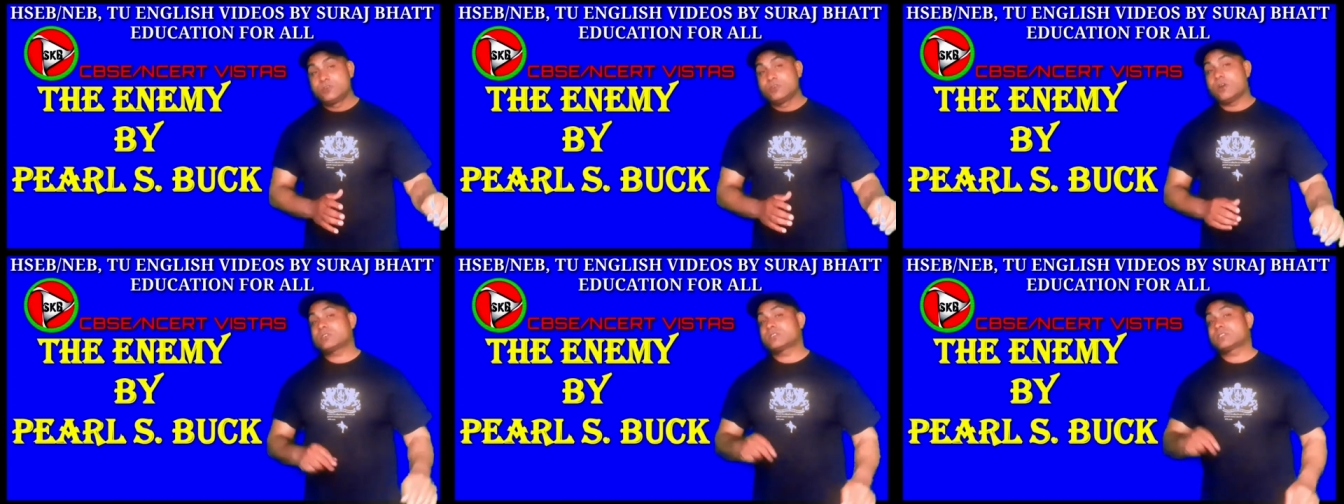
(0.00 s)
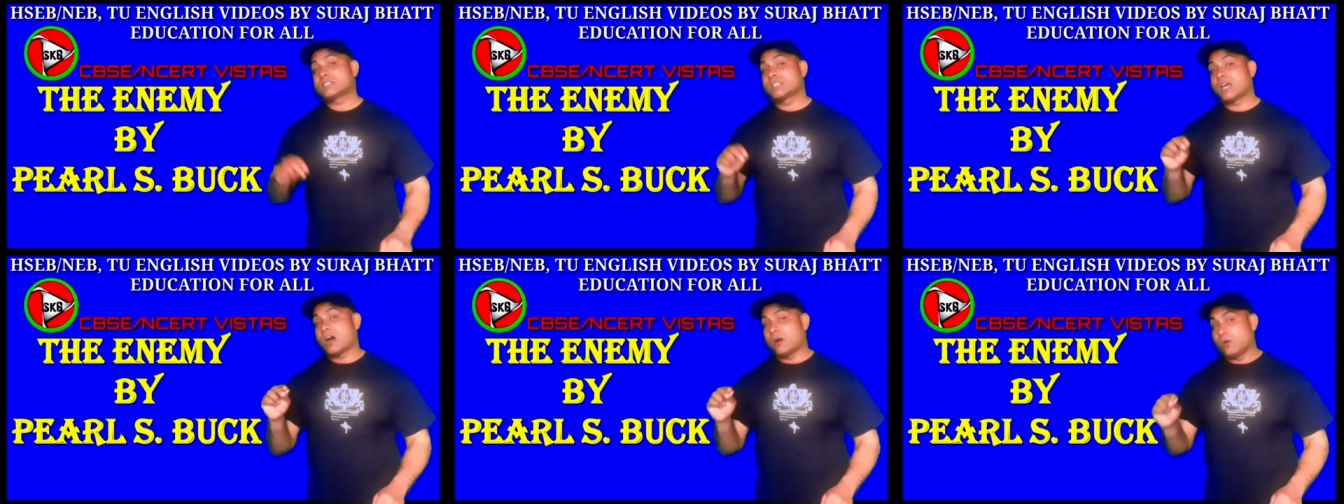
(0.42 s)
Dr.
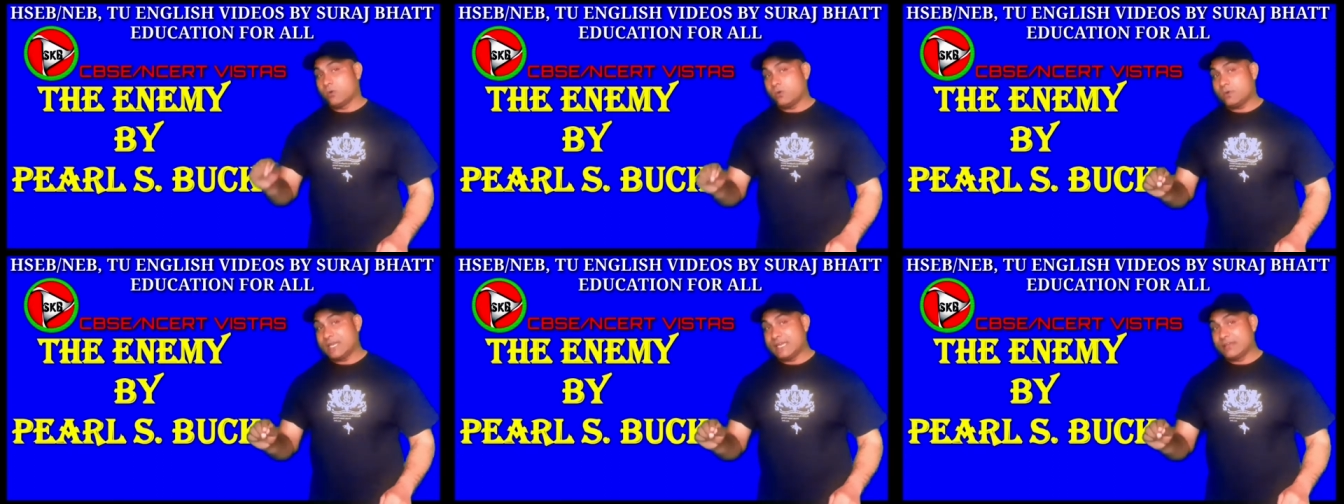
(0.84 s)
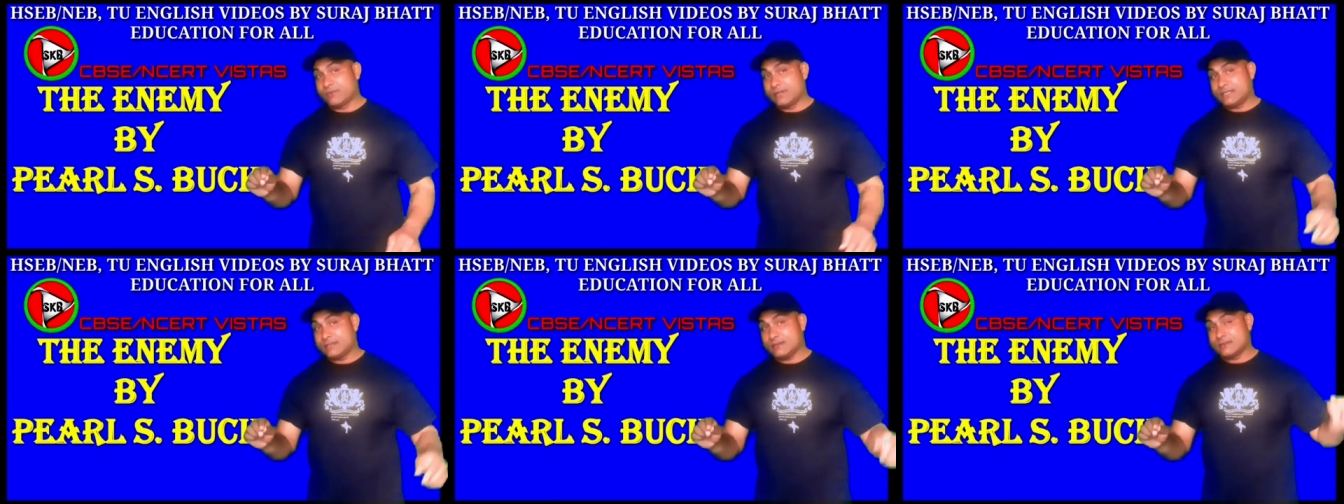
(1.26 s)
Sadao Hoki
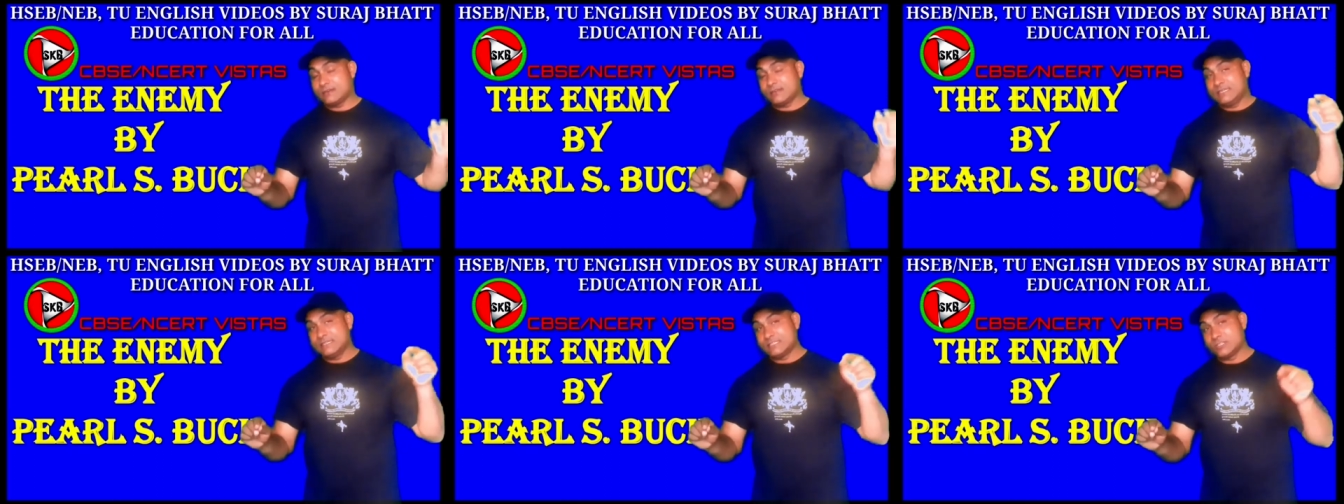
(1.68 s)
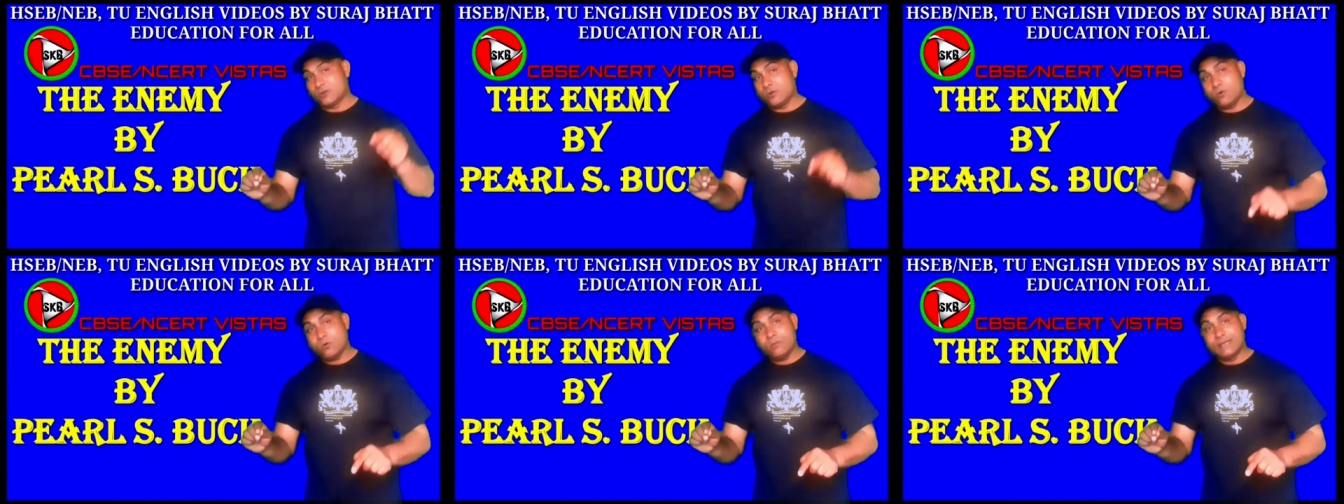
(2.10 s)
returned his
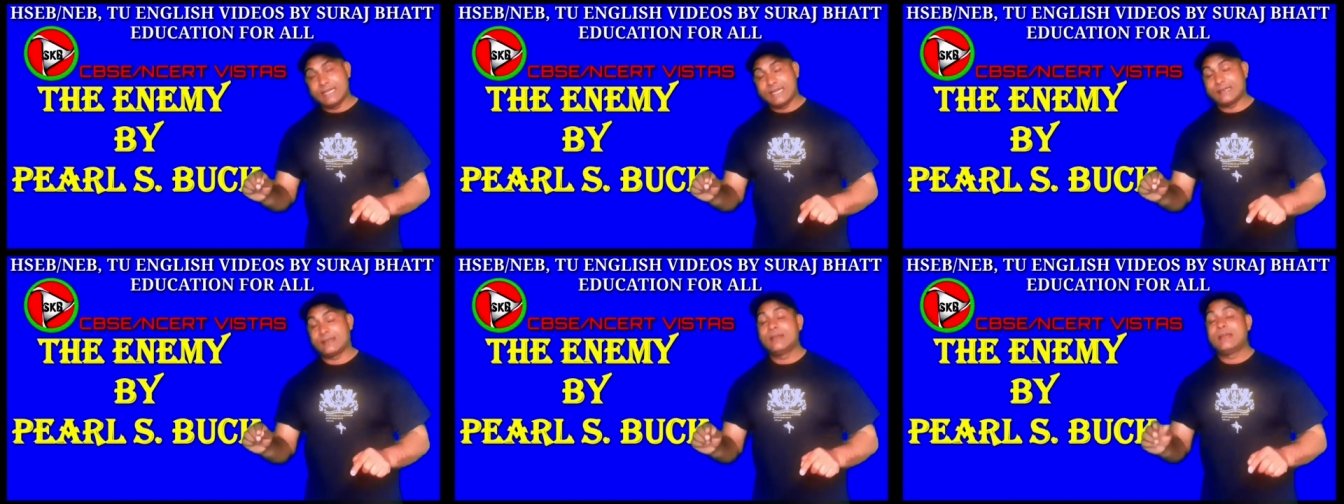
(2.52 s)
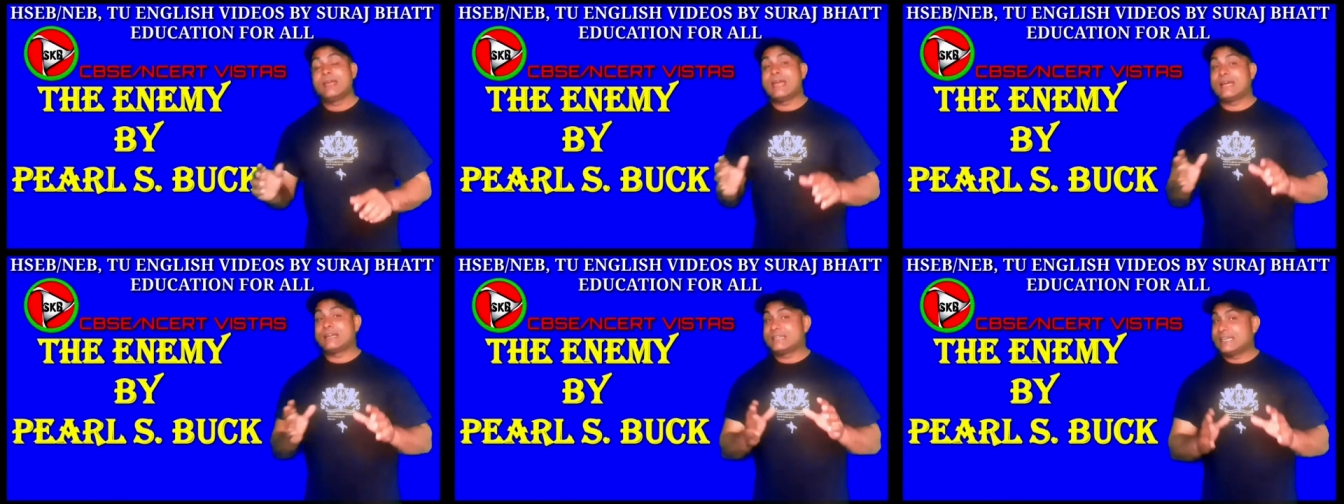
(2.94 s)
homeland
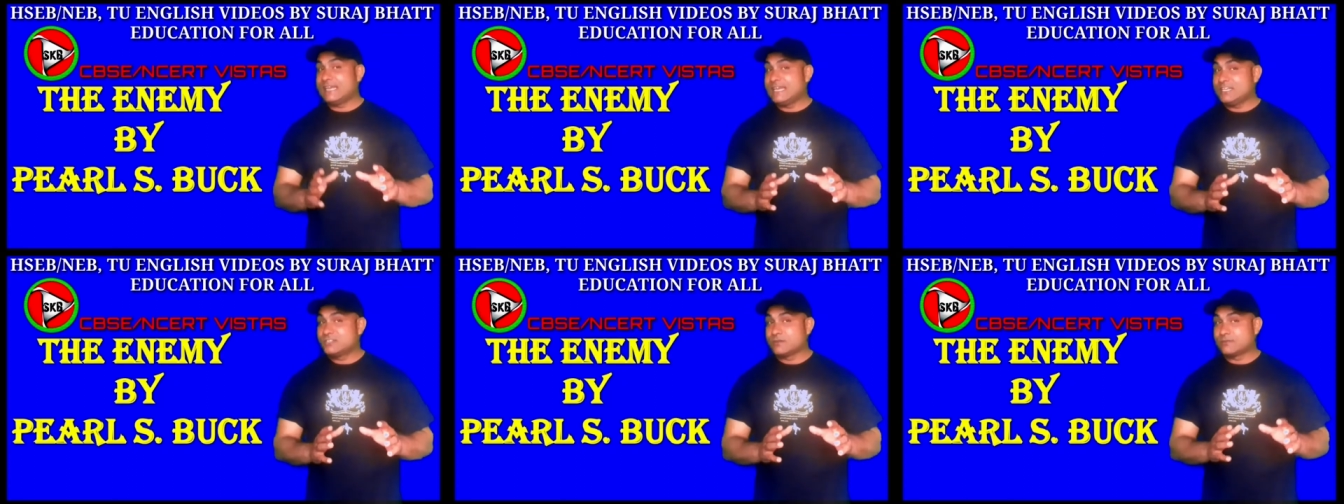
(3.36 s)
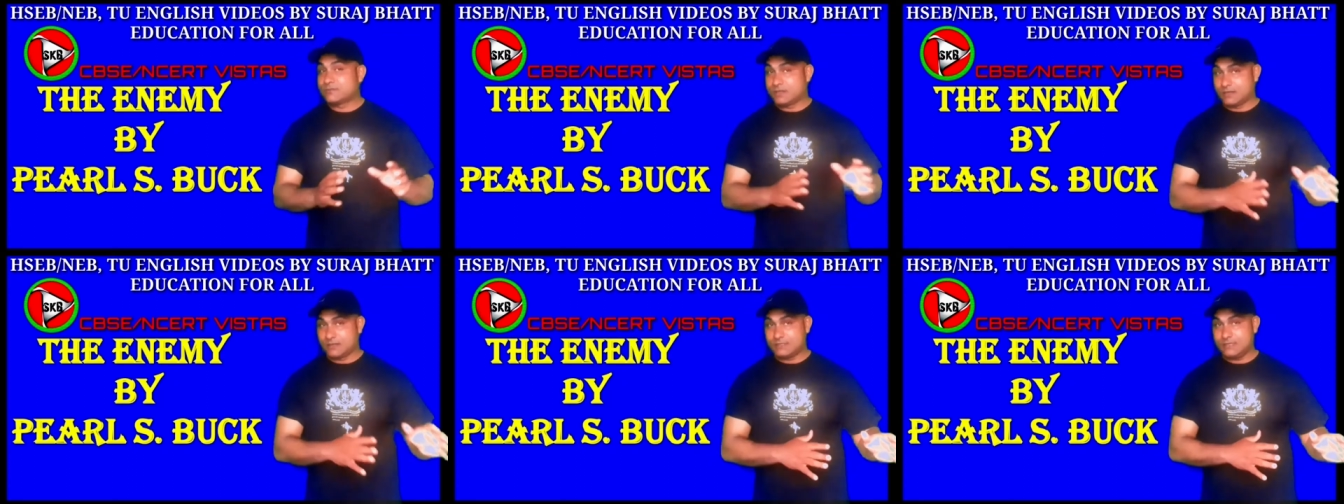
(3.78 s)
at the age of
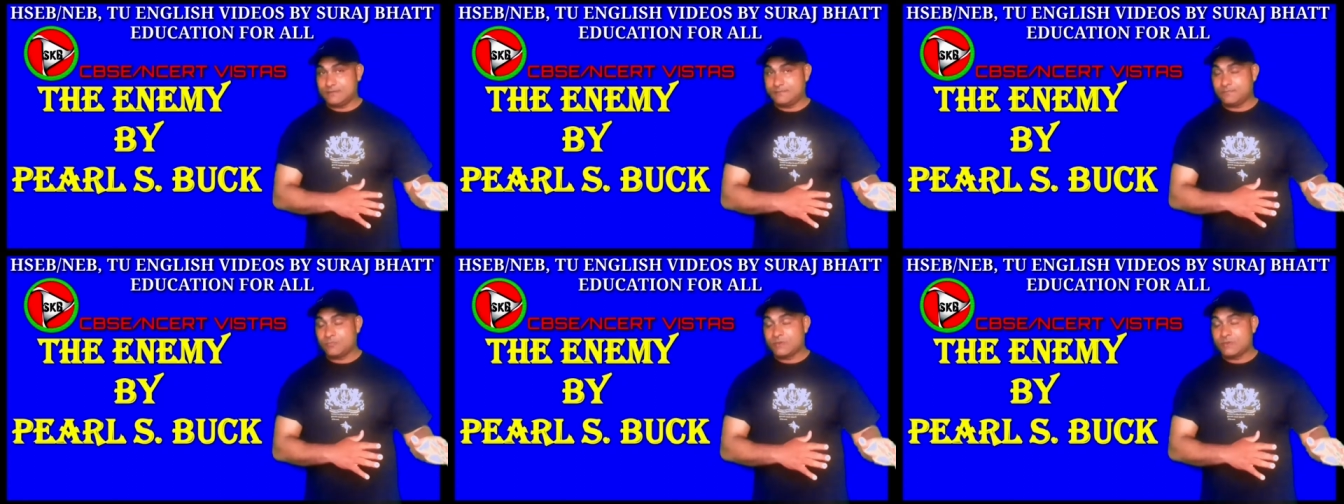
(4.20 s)
30.